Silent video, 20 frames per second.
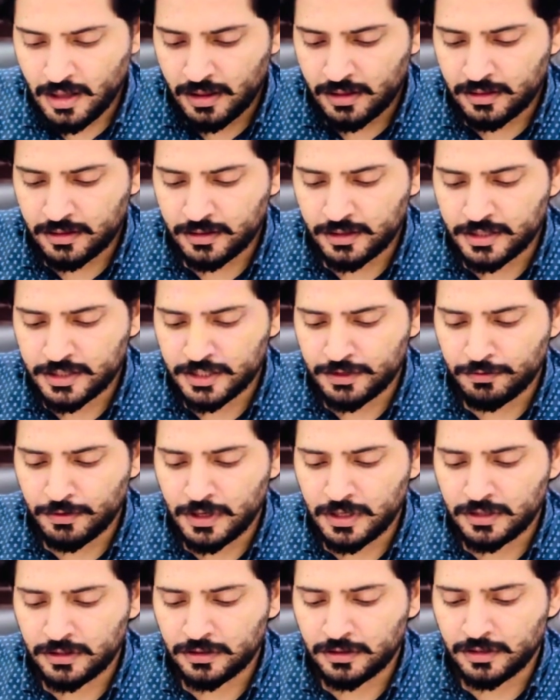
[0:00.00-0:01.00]

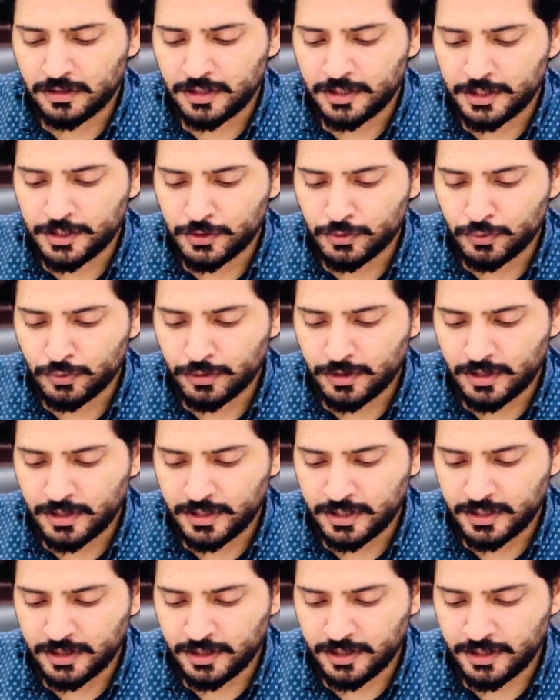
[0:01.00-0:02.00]
31, 32,
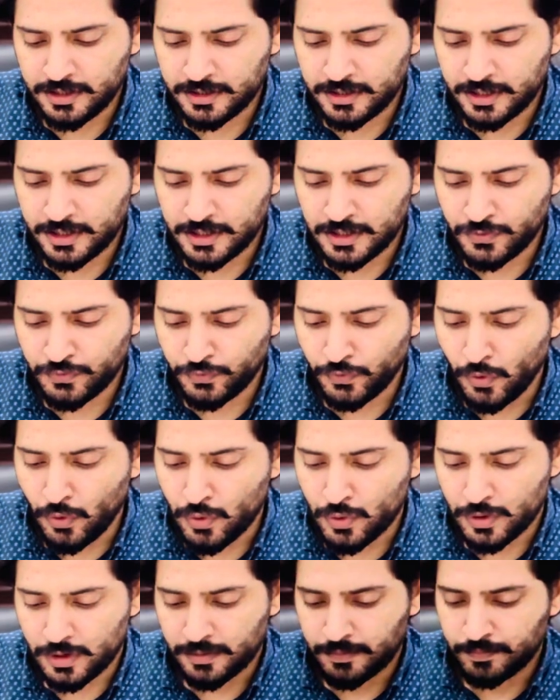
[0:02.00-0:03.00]
33,
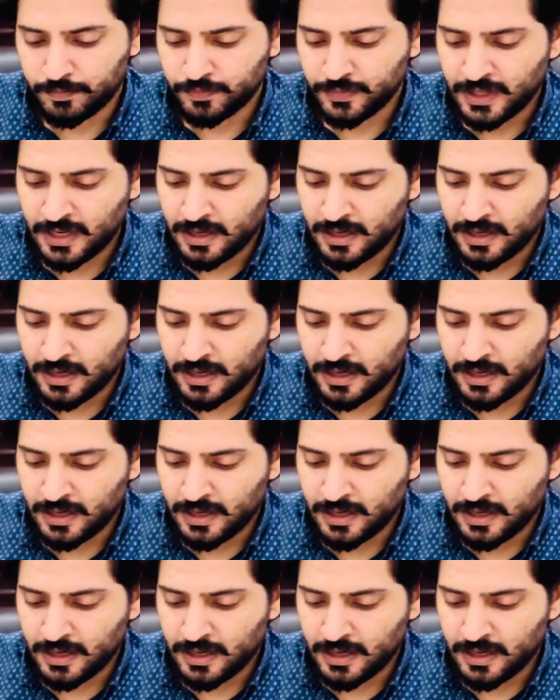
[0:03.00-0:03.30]
34.